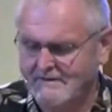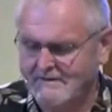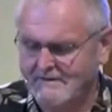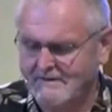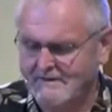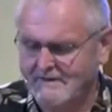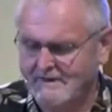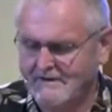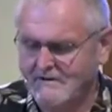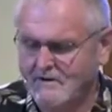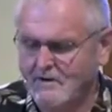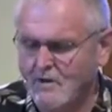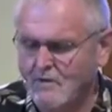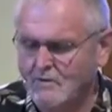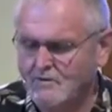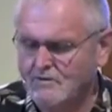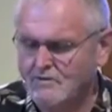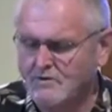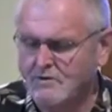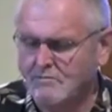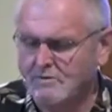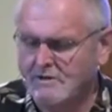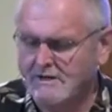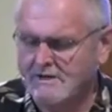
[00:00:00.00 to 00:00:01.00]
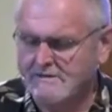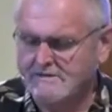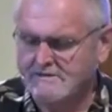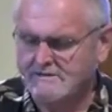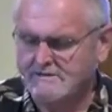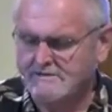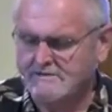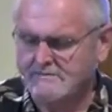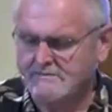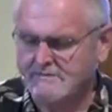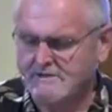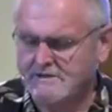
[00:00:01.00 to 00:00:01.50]
and go to a place
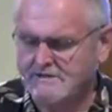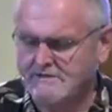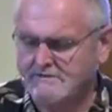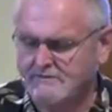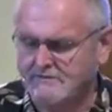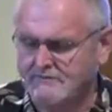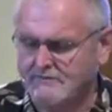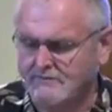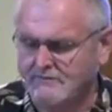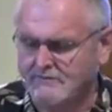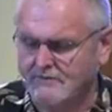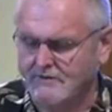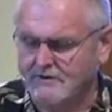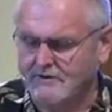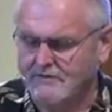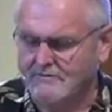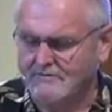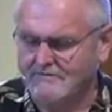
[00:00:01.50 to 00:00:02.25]
that's peaceful for you.